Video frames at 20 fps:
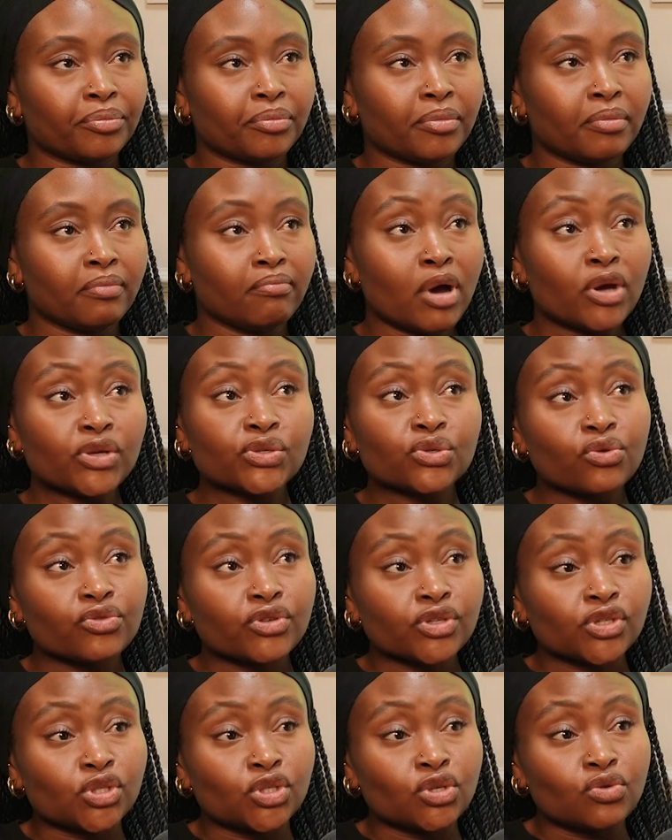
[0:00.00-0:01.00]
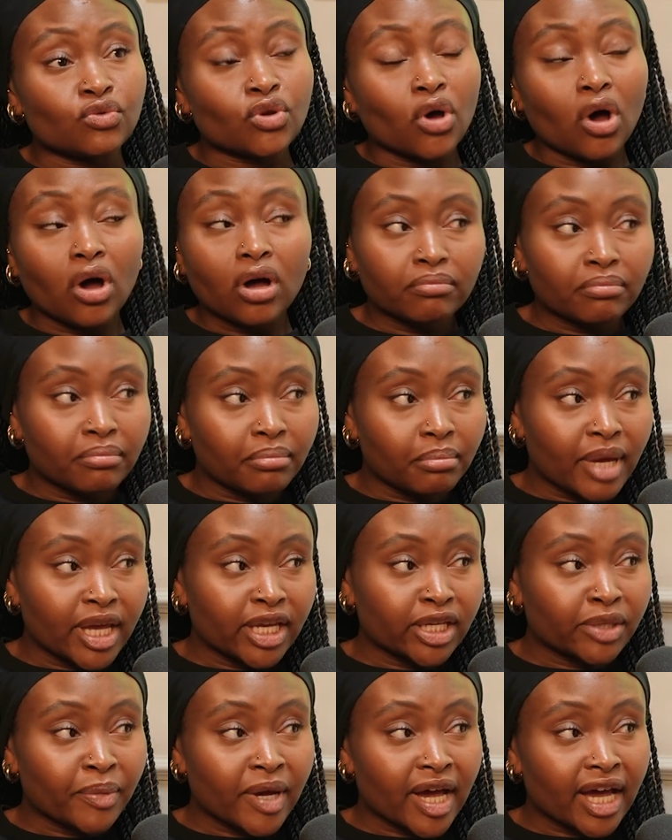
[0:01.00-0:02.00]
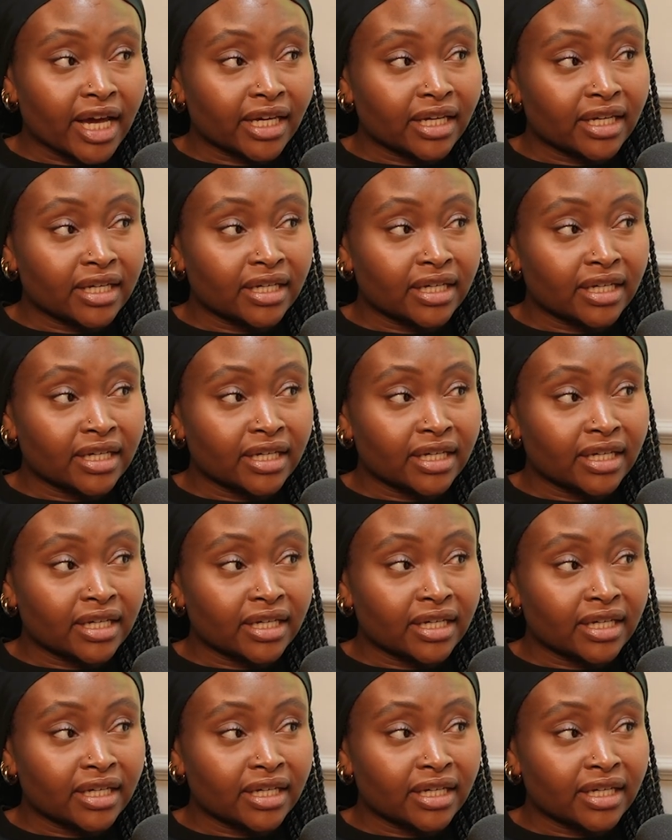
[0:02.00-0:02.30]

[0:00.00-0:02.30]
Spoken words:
Most authors do not make back,